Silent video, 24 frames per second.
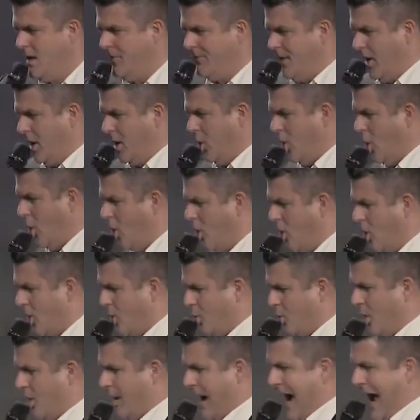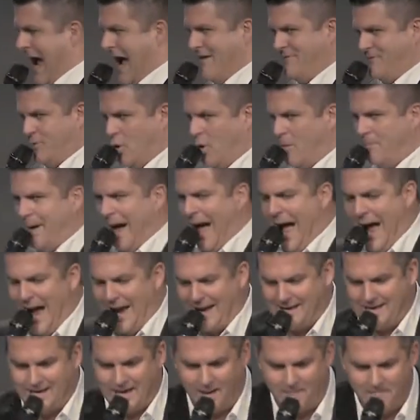the Lord will have your
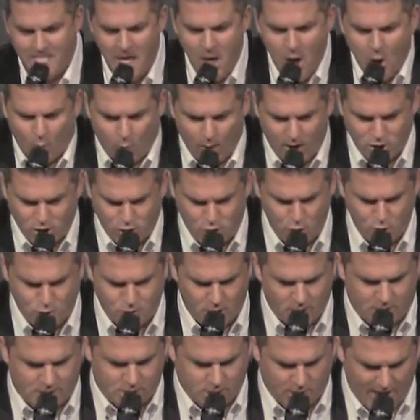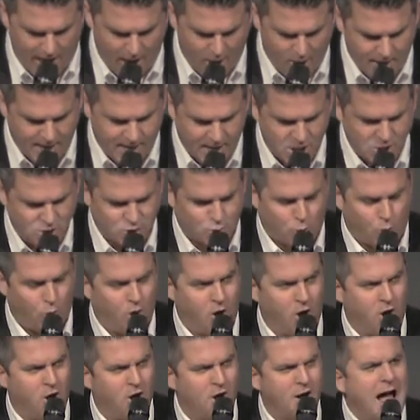back. When you declare His
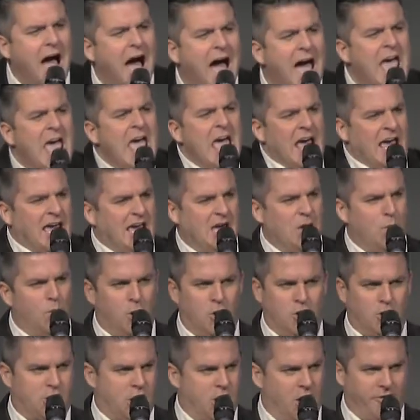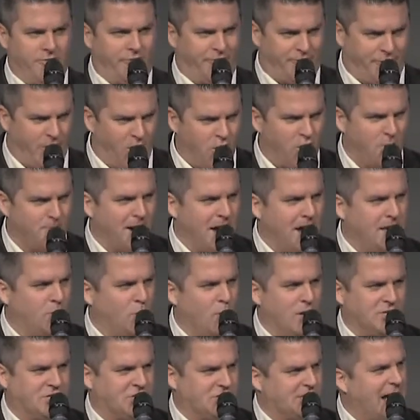word, He will confirm it
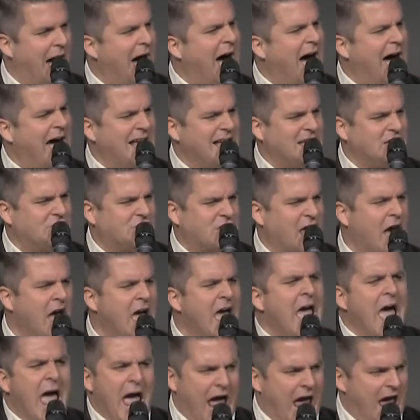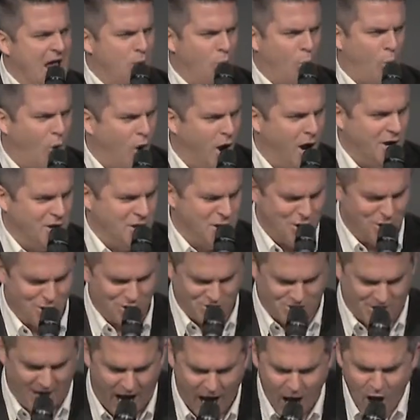with signs and
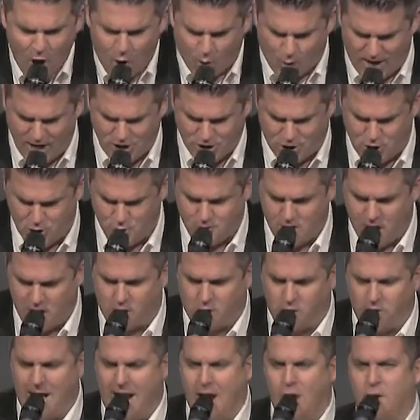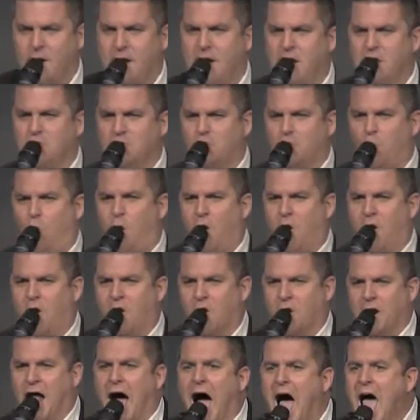wonders. When you declare His
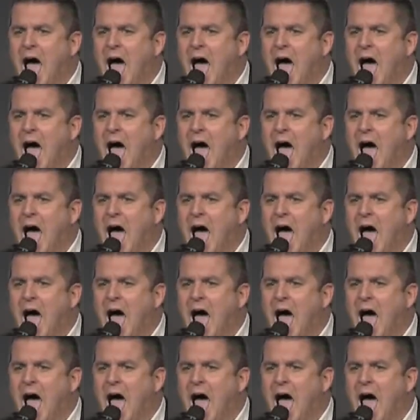word,